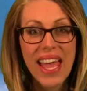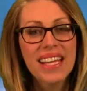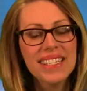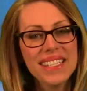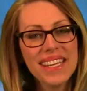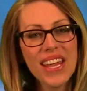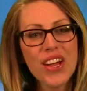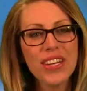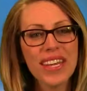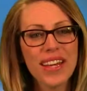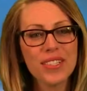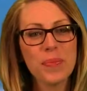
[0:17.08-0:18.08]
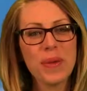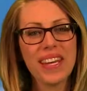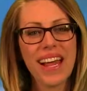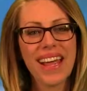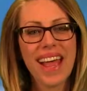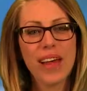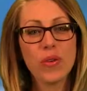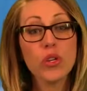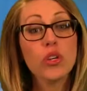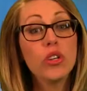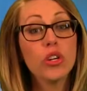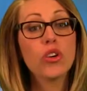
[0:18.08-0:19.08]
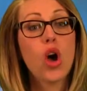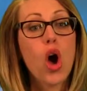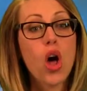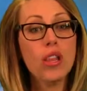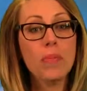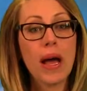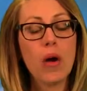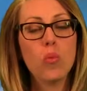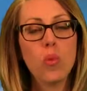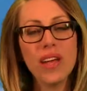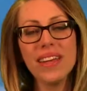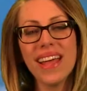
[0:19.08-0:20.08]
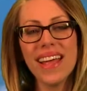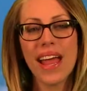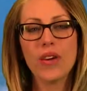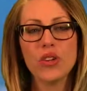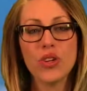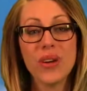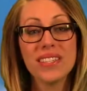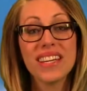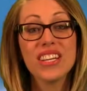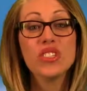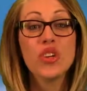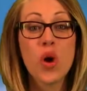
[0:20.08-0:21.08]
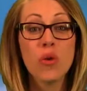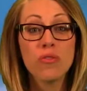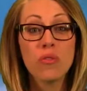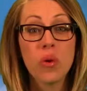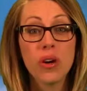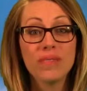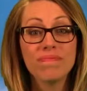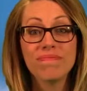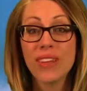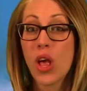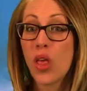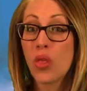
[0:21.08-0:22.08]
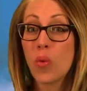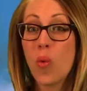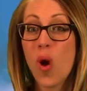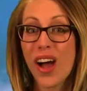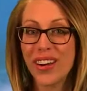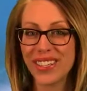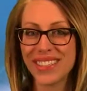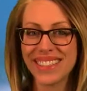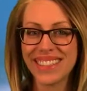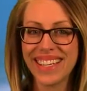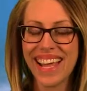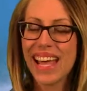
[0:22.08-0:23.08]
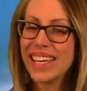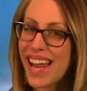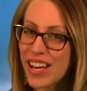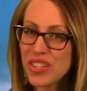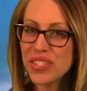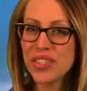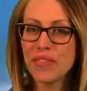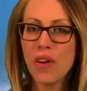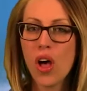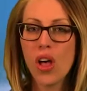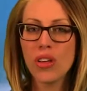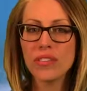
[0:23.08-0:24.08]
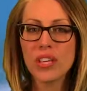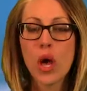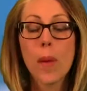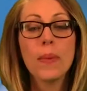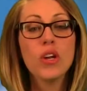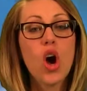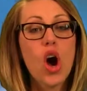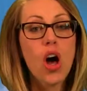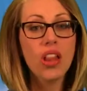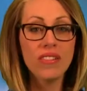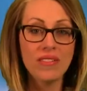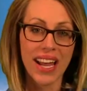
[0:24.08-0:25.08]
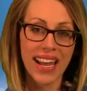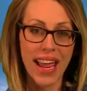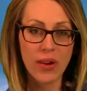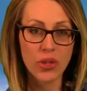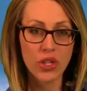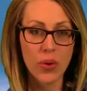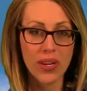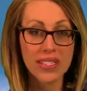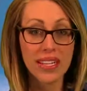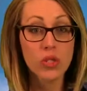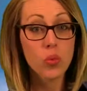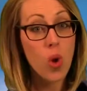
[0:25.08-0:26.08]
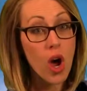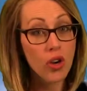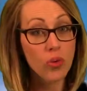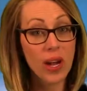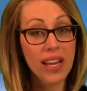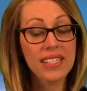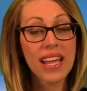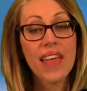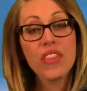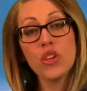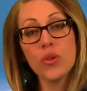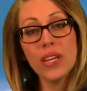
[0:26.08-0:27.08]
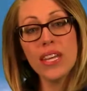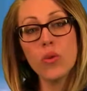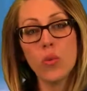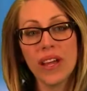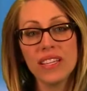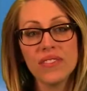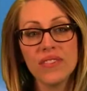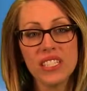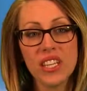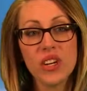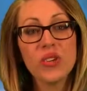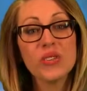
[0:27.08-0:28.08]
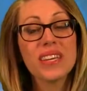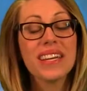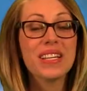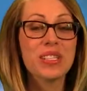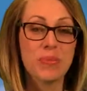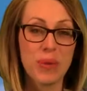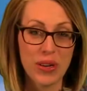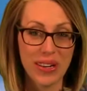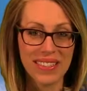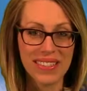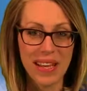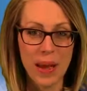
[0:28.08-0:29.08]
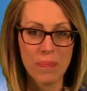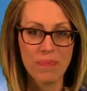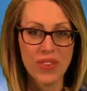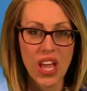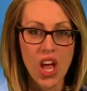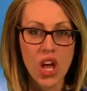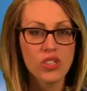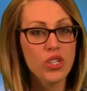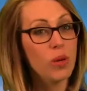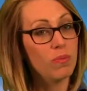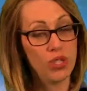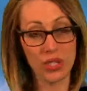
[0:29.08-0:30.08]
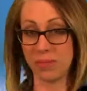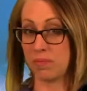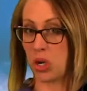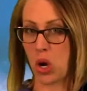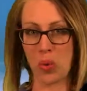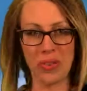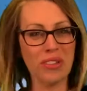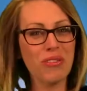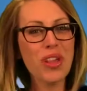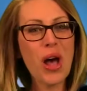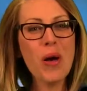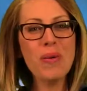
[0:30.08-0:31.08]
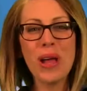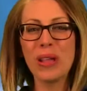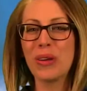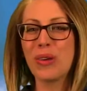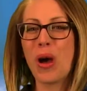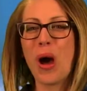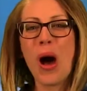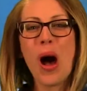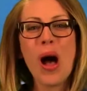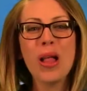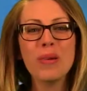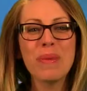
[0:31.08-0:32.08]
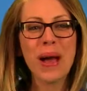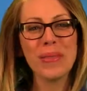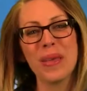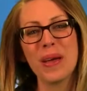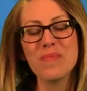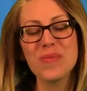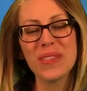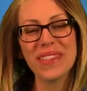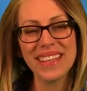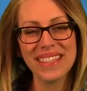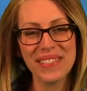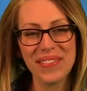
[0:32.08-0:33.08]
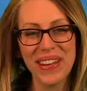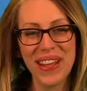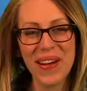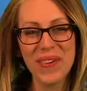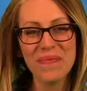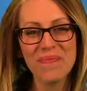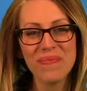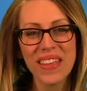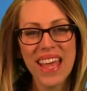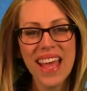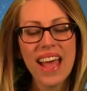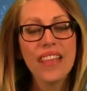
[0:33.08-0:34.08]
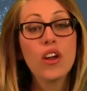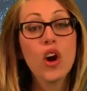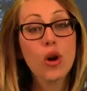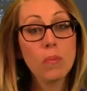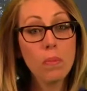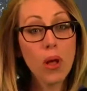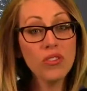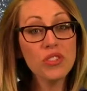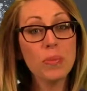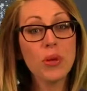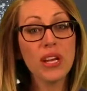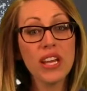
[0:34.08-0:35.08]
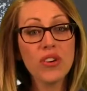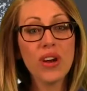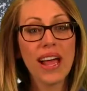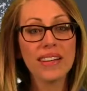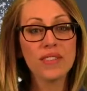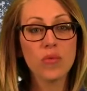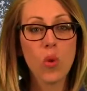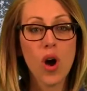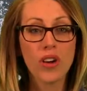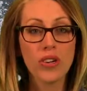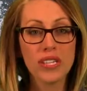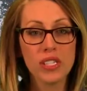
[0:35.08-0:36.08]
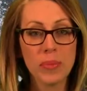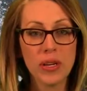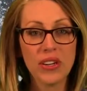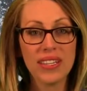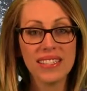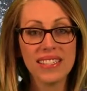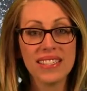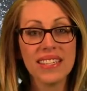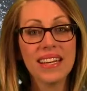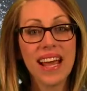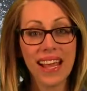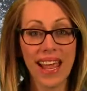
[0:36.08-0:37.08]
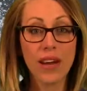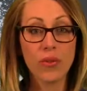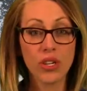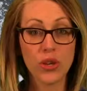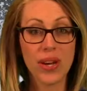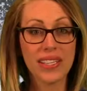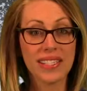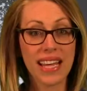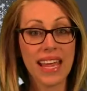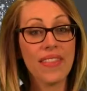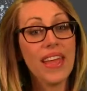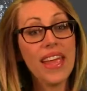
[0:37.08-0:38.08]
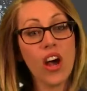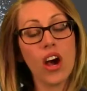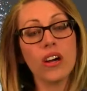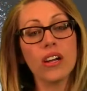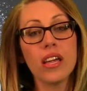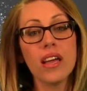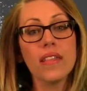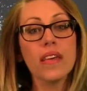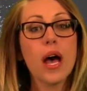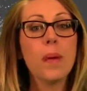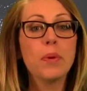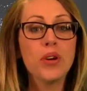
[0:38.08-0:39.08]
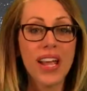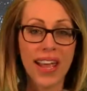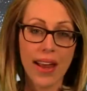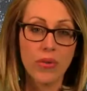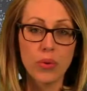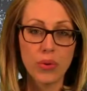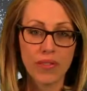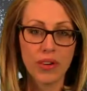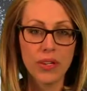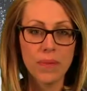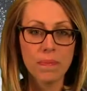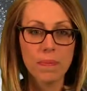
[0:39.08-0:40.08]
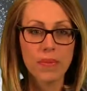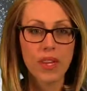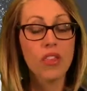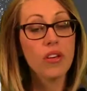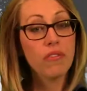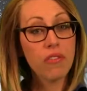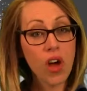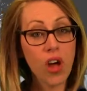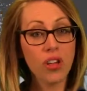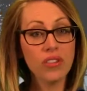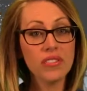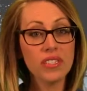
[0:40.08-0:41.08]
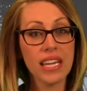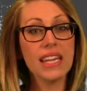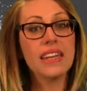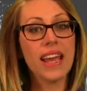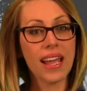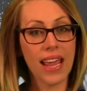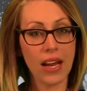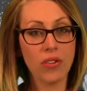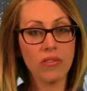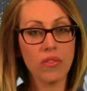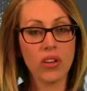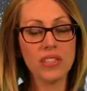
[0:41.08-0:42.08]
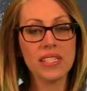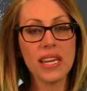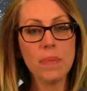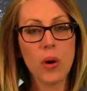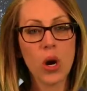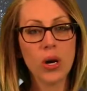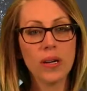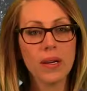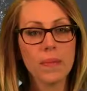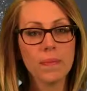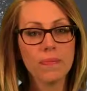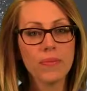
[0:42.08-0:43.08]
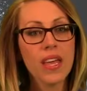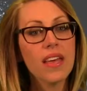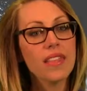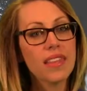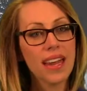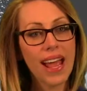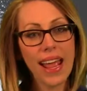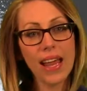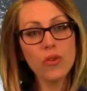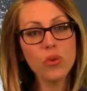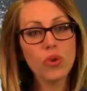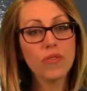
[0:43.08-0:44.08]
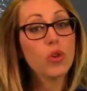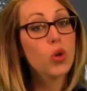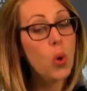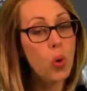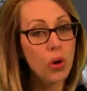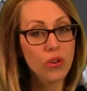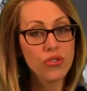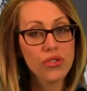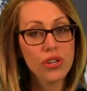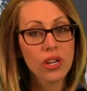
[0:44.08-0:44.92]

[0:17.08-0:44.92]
Today on EXP Niagara, you'll learn all about what Niagara USA is known for: the water. Not just the falls, but all of Niagara USA's waterways and the unique ways visitors can experience them. So just go with the flow and learn all about them with this video. There are multiple interactive water experiences in Niagara USA, and they are the Upper Niagara River, the Falls in Niagara Falls State Park, the Niagara River Gorge,